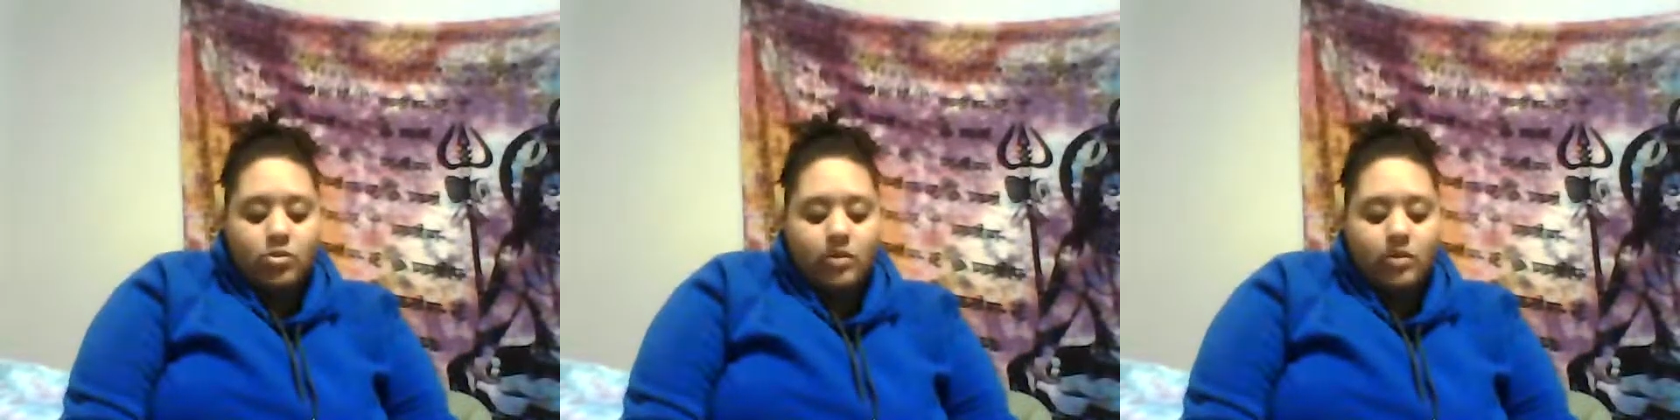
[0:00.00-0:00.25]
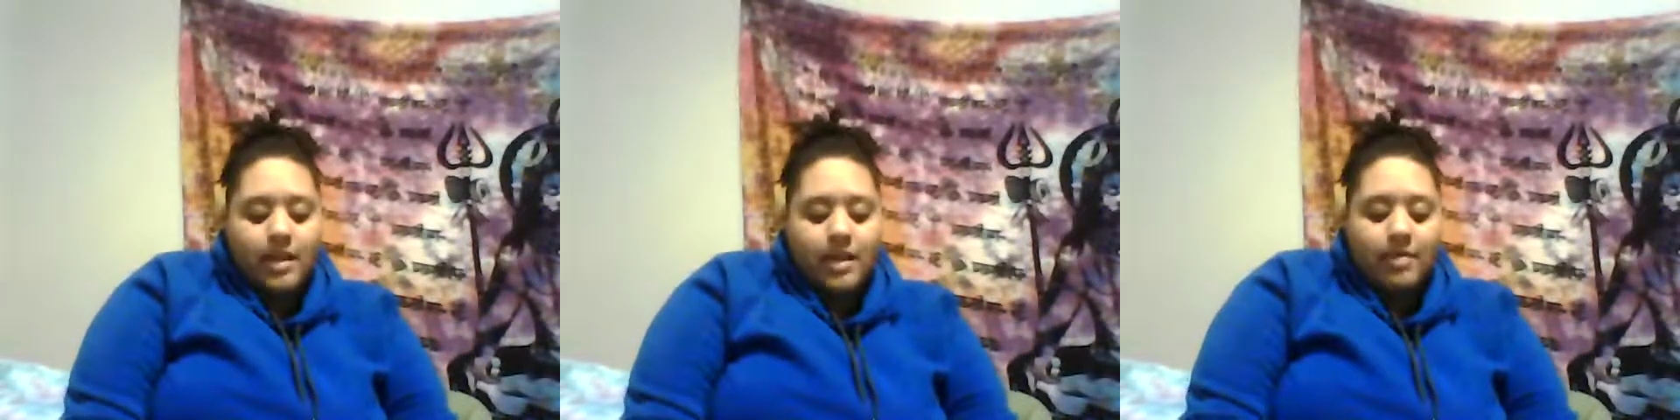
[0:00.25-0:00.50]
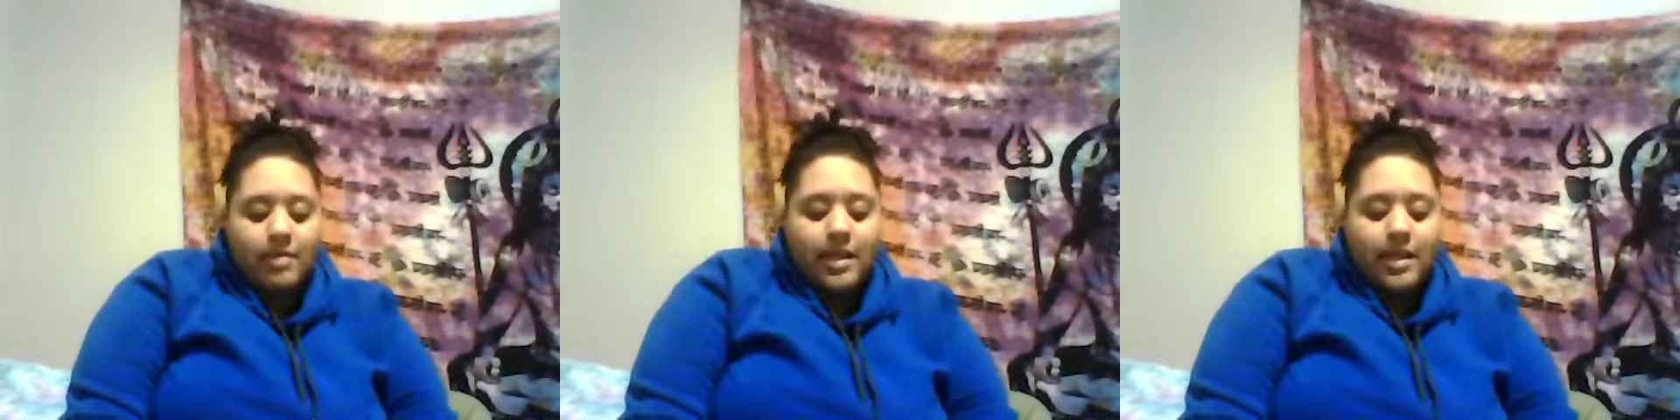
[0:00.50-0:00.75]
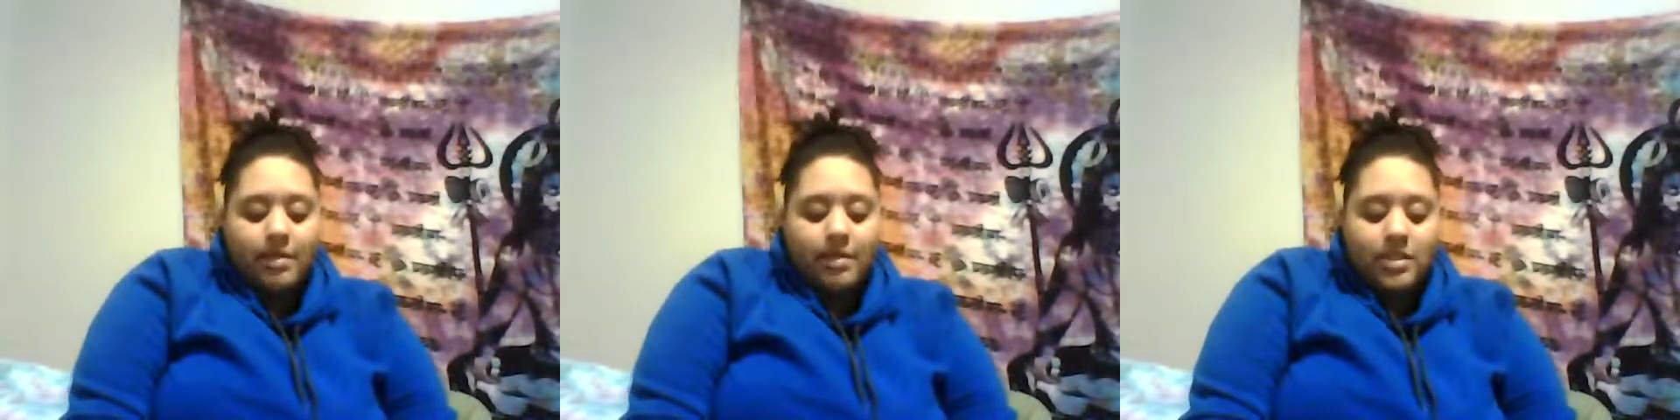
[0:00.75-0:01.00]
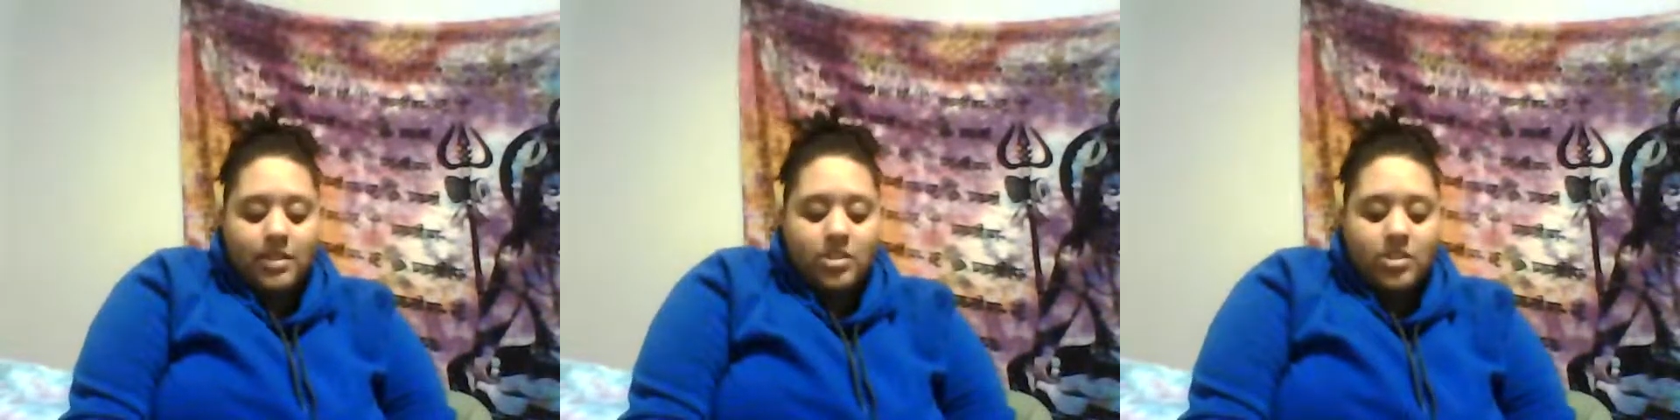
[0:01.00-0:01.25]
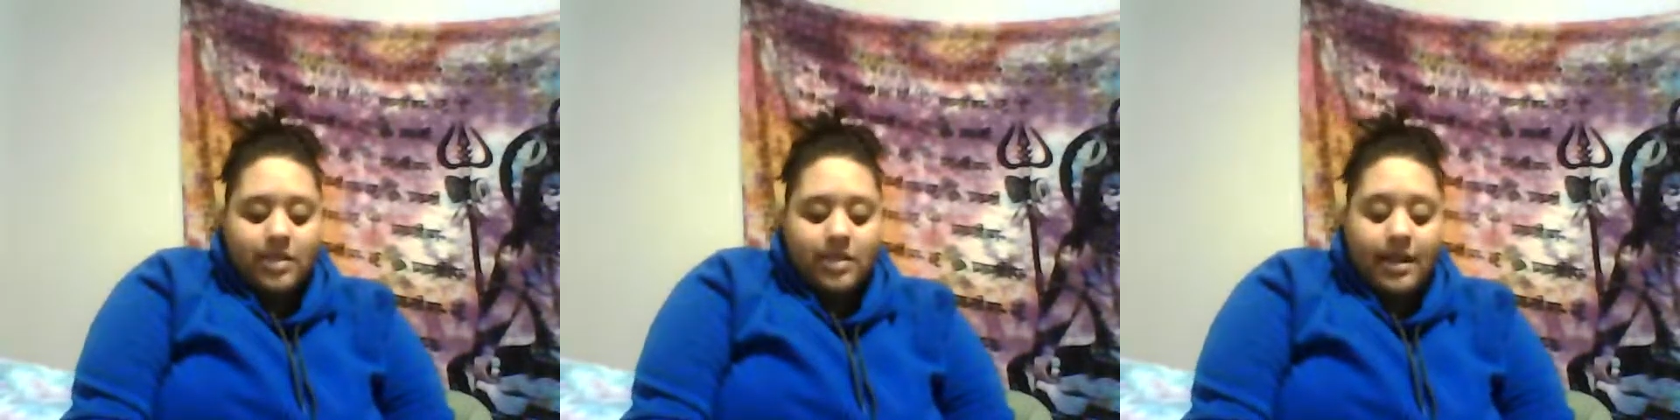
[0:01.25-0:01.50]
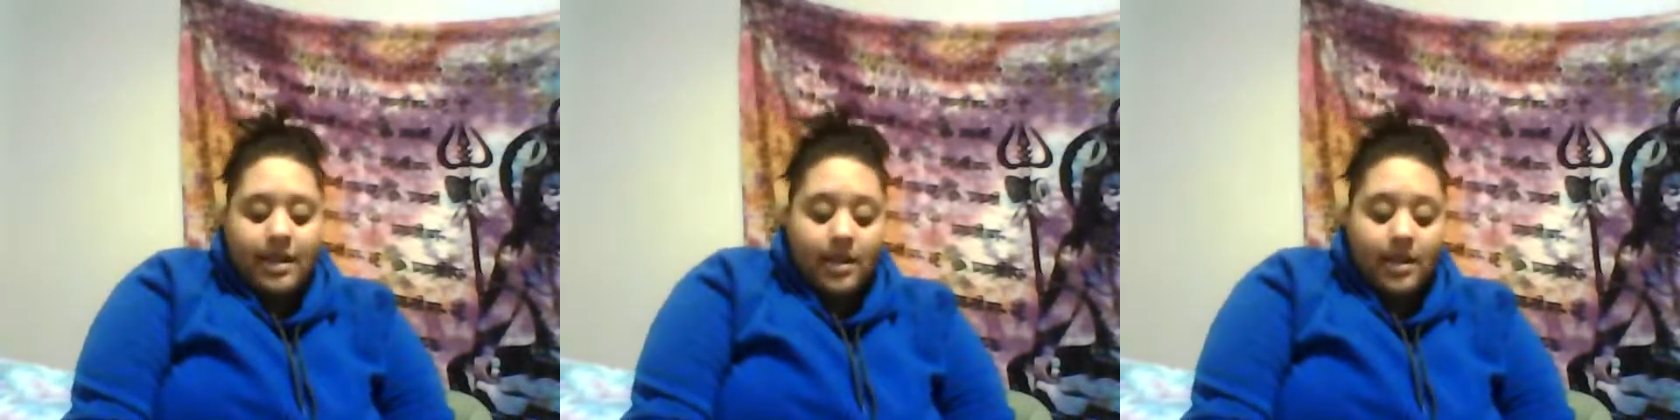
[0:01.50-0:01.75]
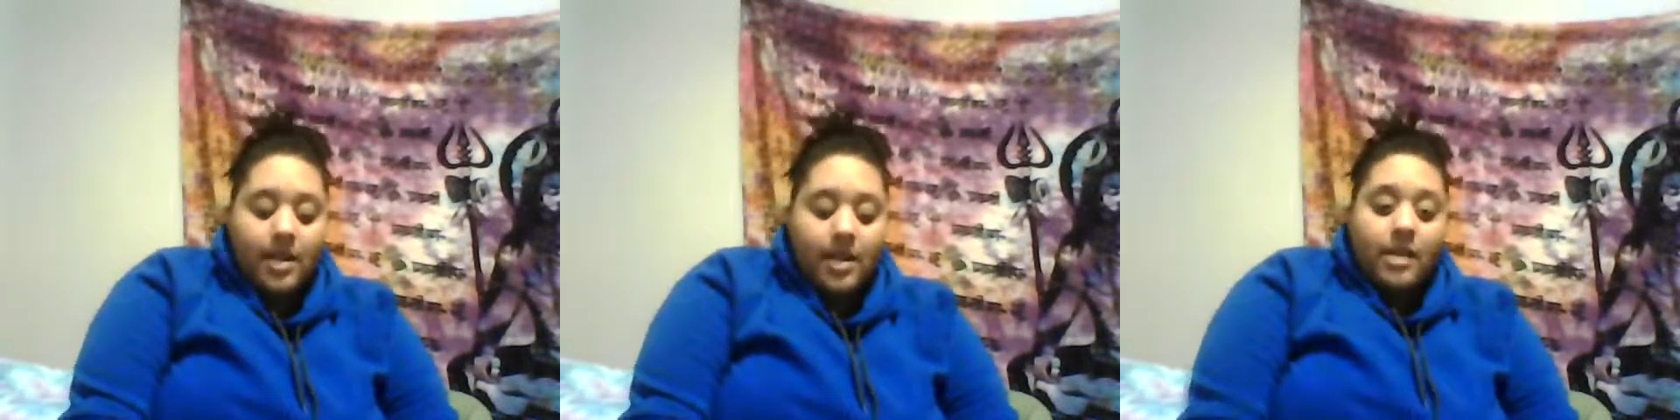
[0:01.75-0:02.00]
and I've been getting messages that
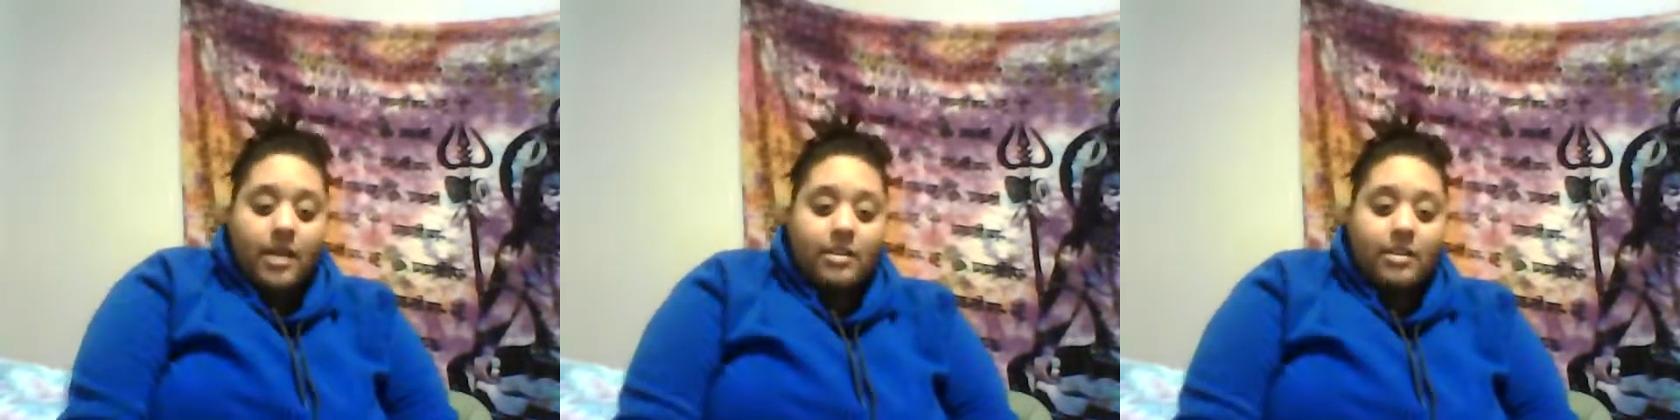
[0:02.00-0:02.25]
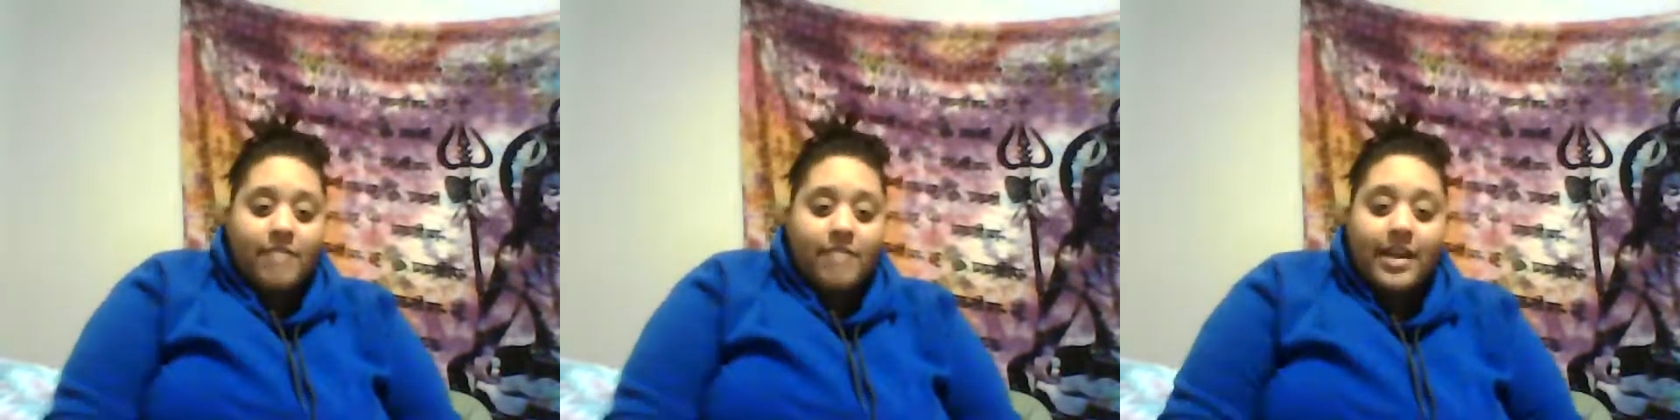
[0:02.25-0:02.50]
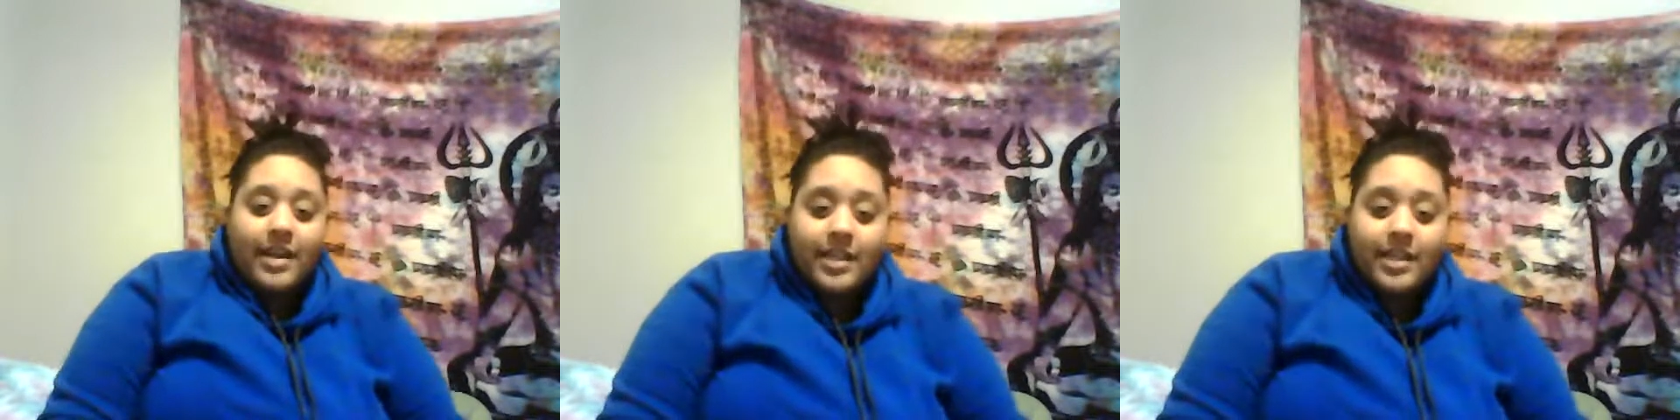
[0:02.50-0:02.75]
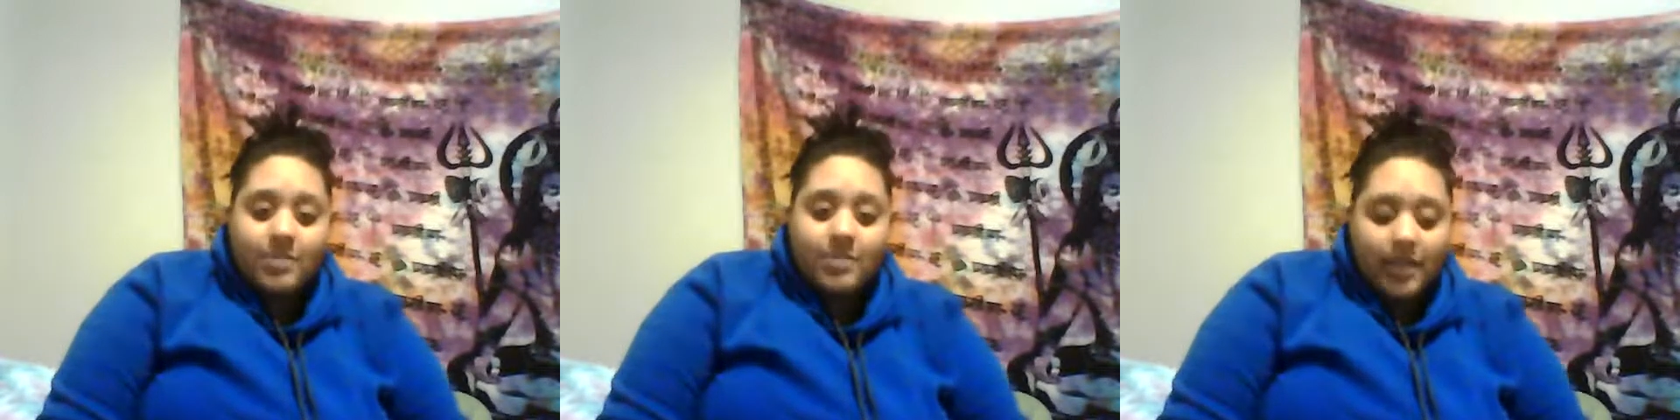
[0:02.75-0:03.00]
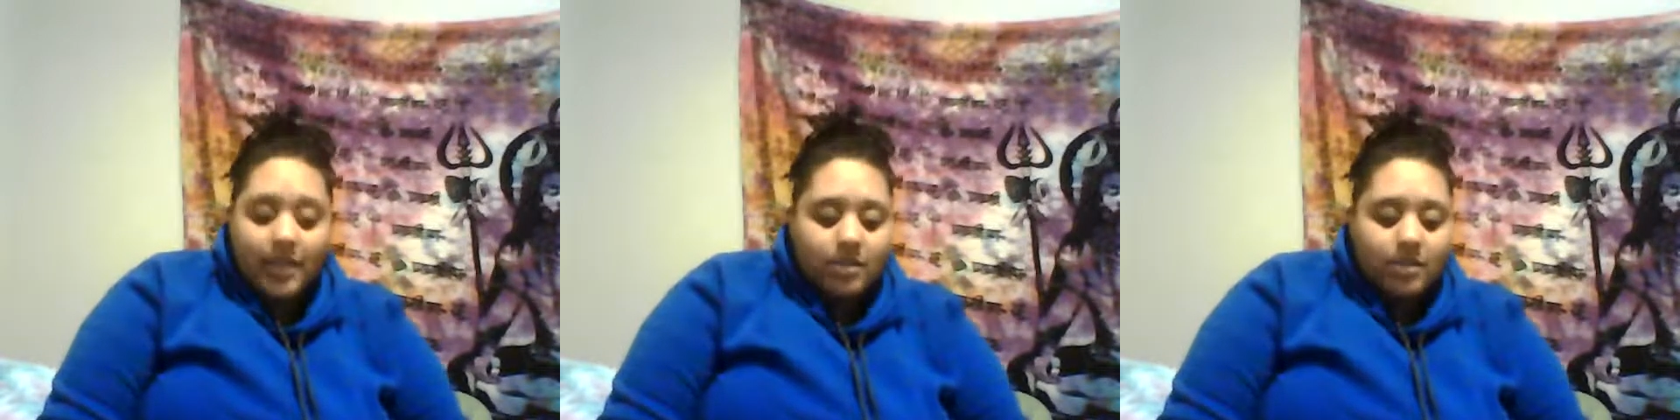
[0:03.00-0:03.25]
the divine needs me.